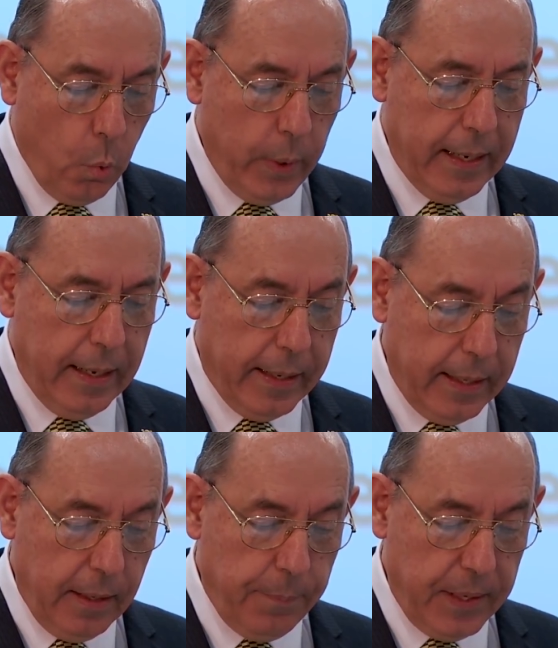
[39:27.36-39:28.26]
Will
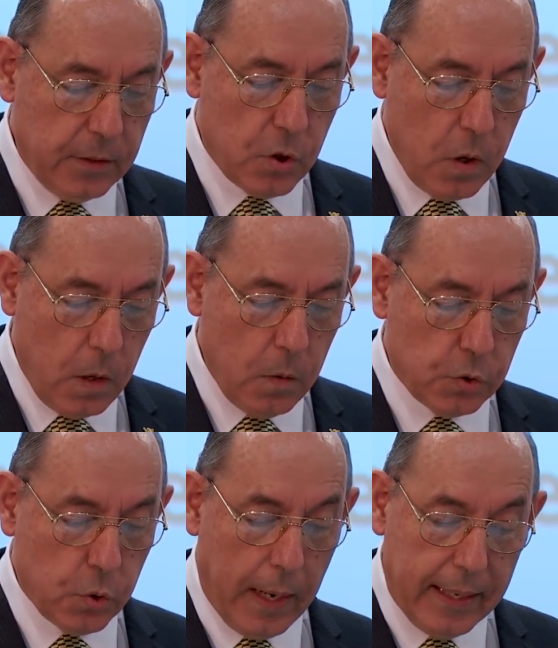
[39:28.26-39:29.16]
he be slow
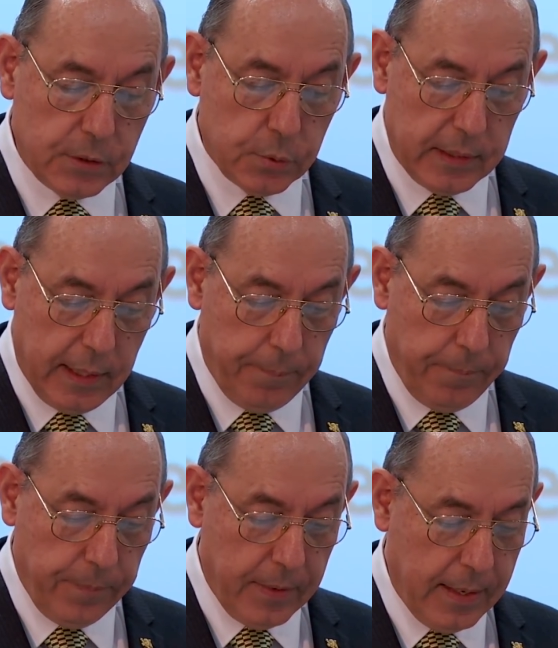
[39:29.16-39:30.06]
to answer
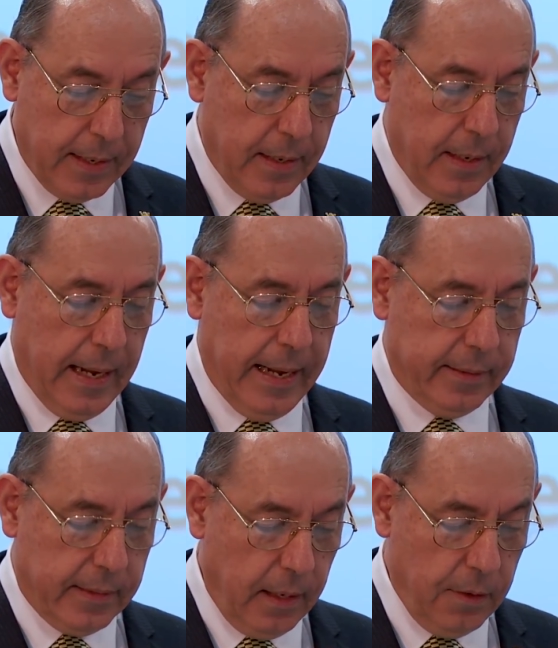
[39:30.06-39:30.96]
them? I
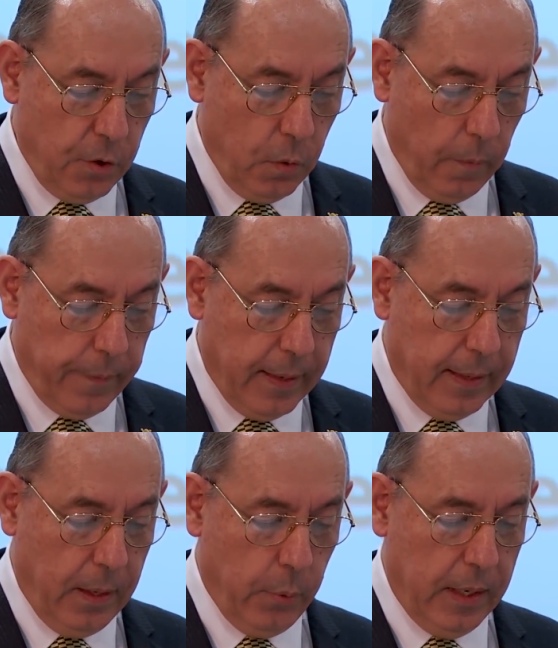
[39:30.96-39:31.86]
tell you,
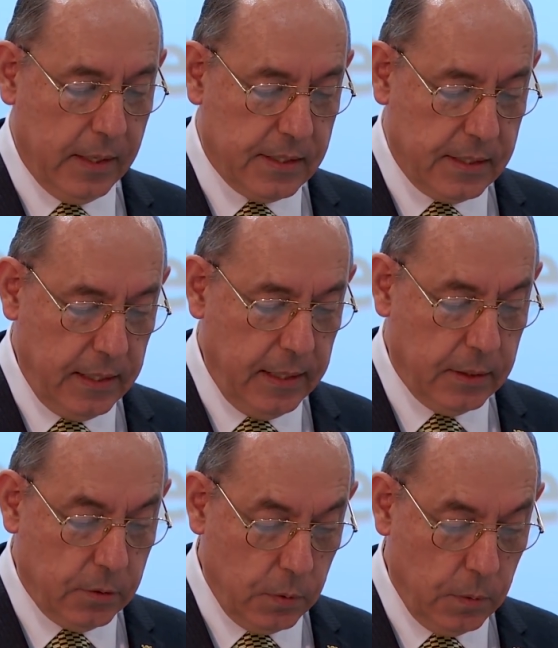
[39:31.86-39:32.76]
he will see
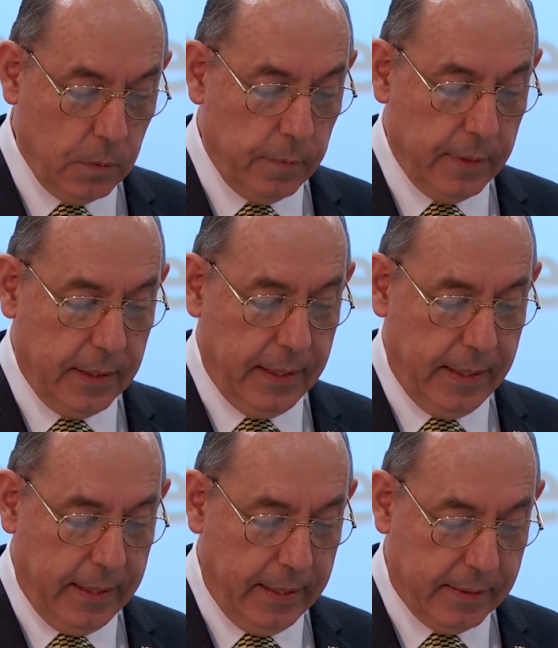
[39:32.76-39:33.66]
to
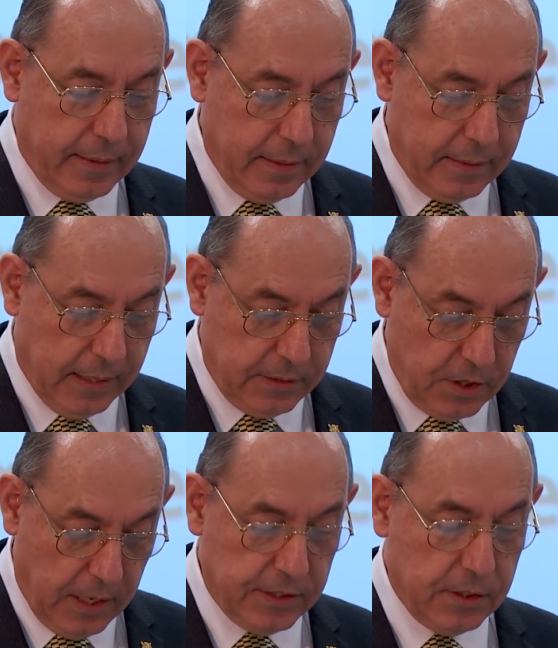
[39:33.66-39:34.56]
it that
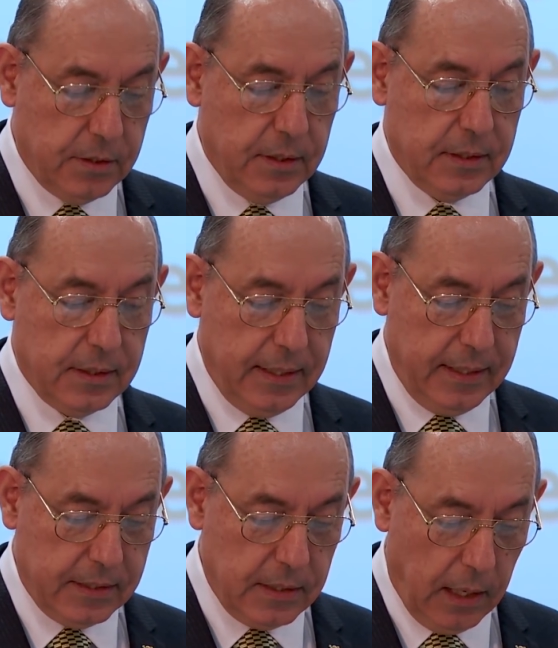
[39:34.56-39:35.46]
justice
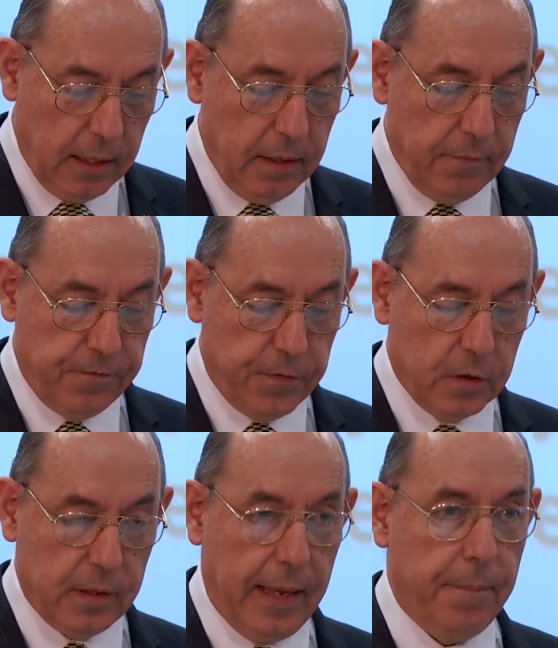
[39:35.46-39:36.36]
is done
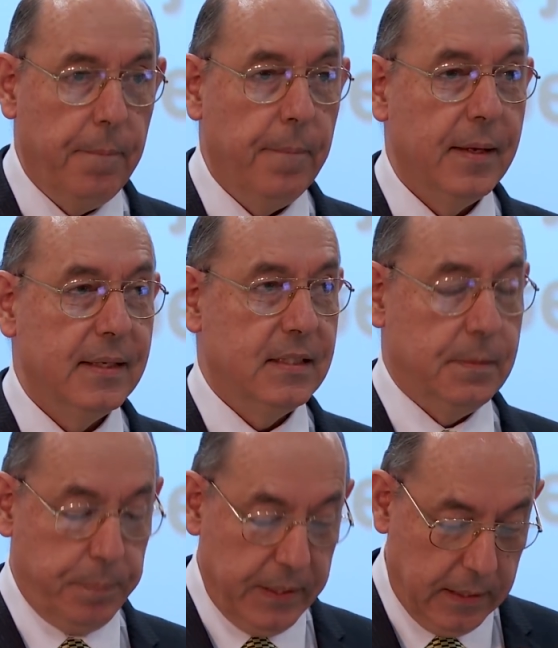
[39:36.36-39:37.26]
for them
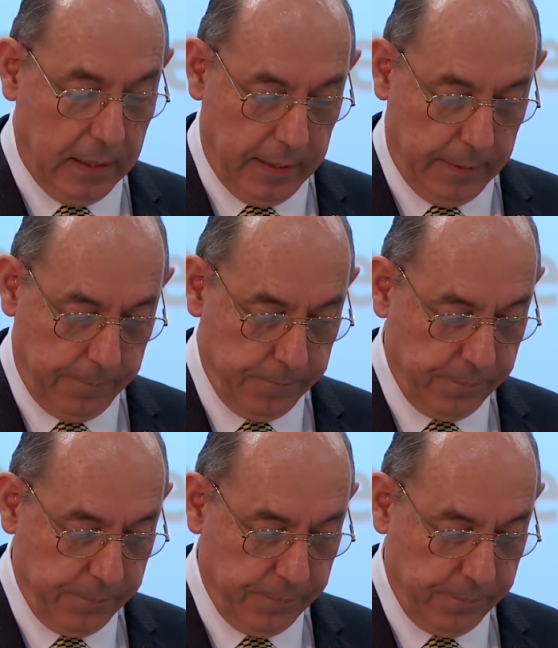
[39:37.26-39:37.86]
speedily.